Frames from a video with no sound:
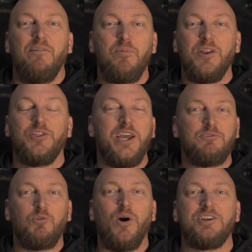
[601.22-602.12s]
everybody,
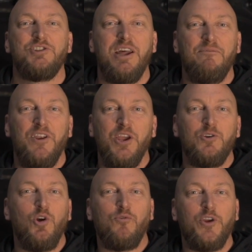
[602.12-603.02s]
thanks for watching that
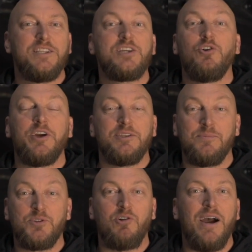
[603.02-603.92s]
video. Don't forget to click and
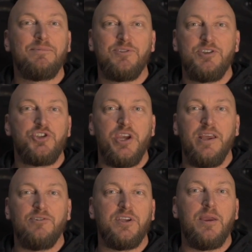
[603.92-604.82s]
subscribe to this
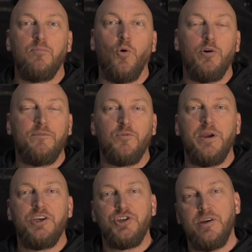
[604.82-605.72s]
channel to get more
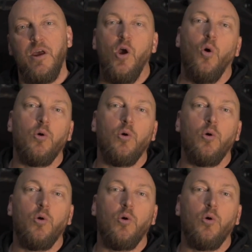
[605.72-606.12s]
information,